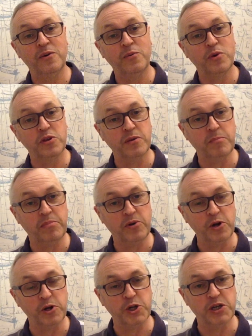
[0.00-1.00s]
with some
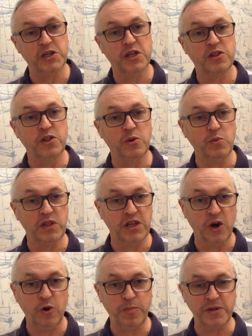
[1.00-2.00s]
brushes that were
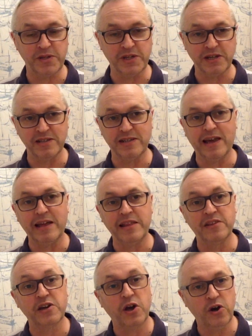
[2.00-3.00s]
the opposite to that,
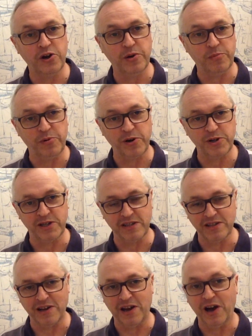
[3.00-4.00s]
the kind of brushes
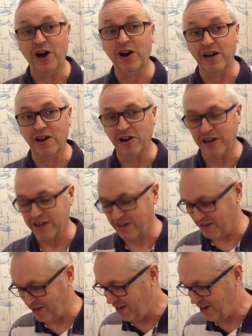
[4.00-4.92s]
that I like.